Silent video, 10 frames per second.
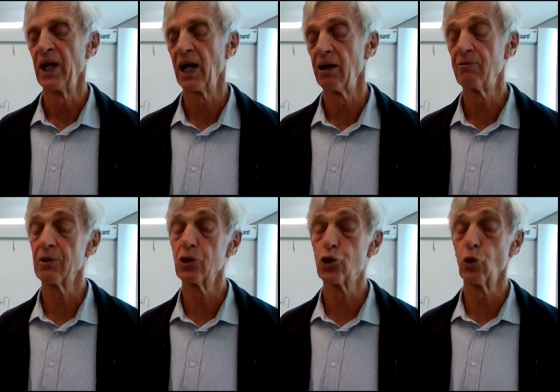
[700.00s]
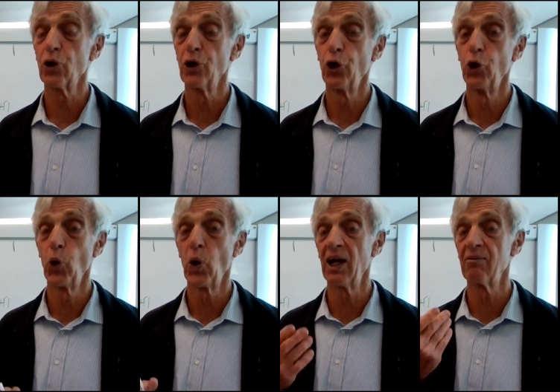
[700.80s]
We have children
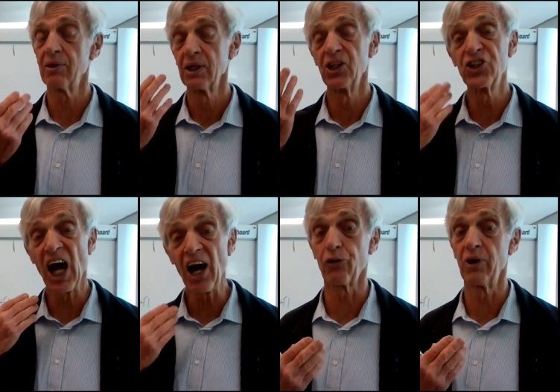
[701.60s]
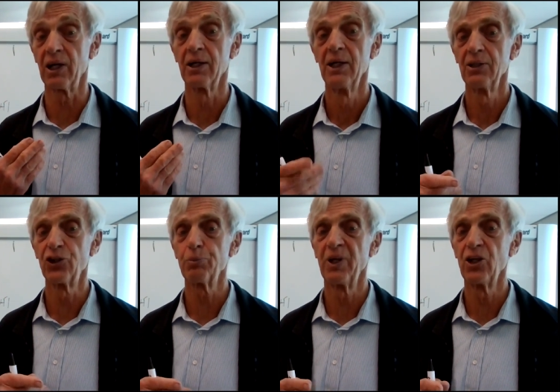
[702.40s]
who have dysarthria.
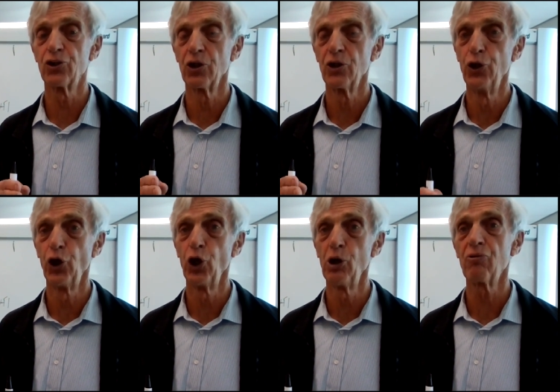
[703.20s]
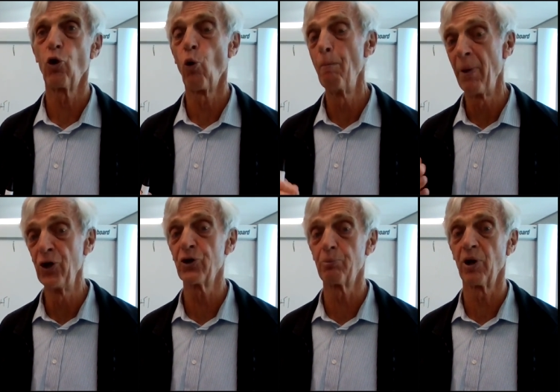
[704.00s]
This means nerve or
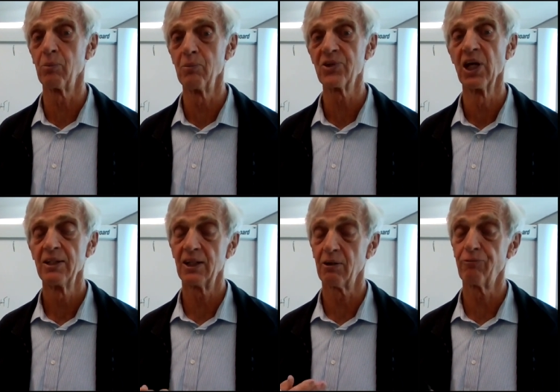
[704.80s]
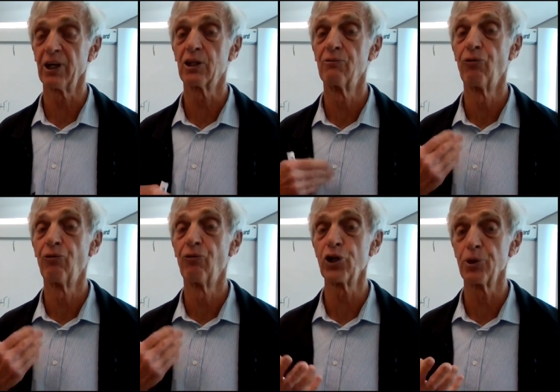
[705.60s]
motor problems that affect
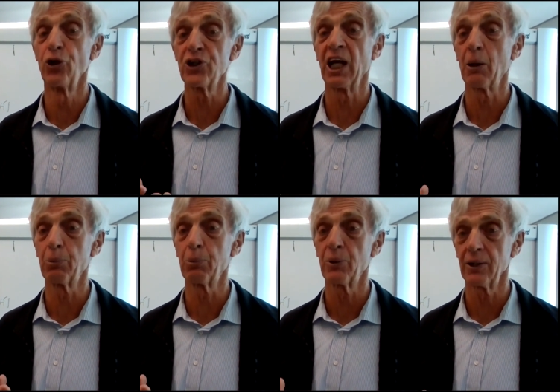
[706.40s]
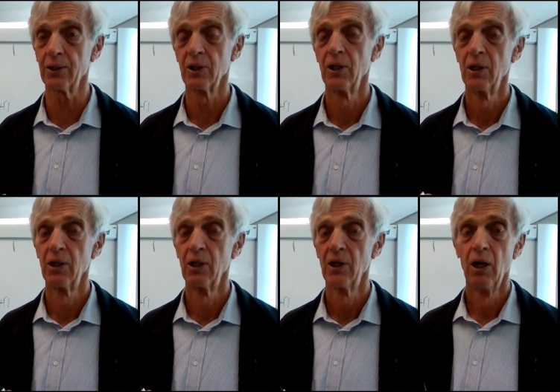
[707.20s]
the voice producing apparatus.
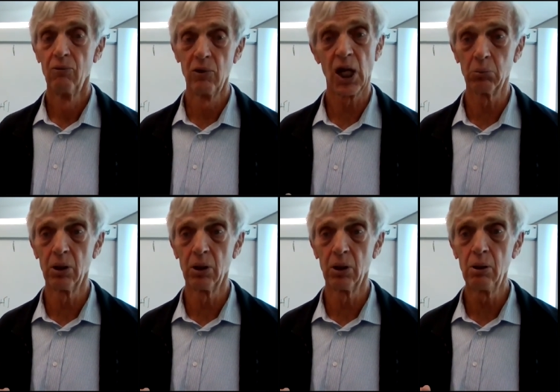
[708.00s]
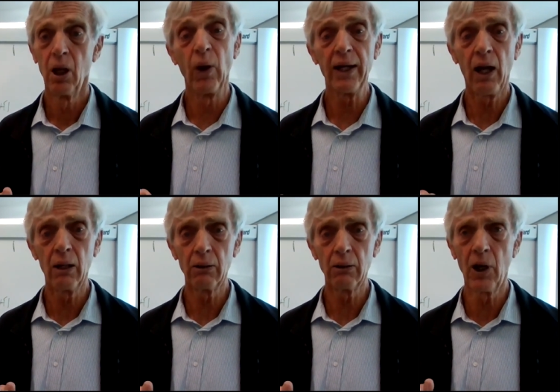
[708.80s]
For example,
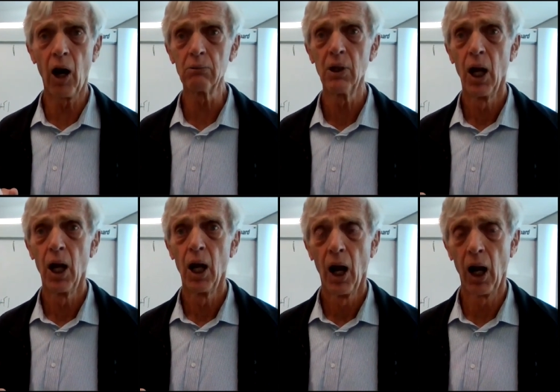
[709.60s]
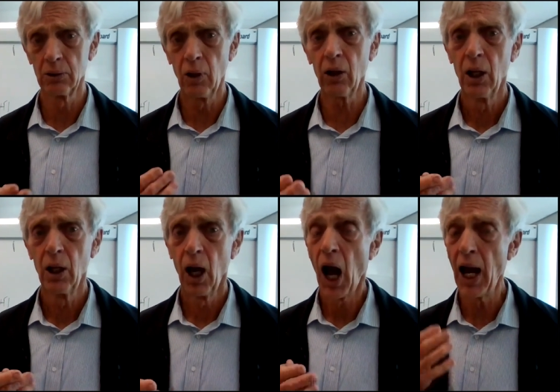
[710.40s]
when a child has not
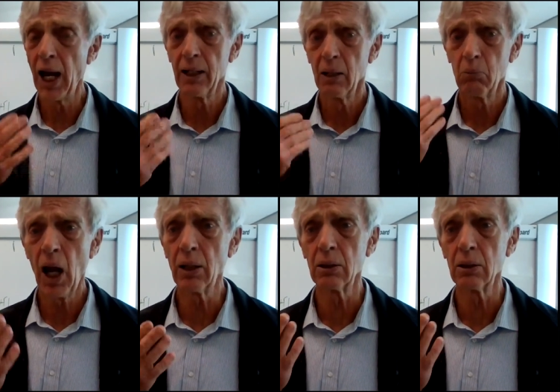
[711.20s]
a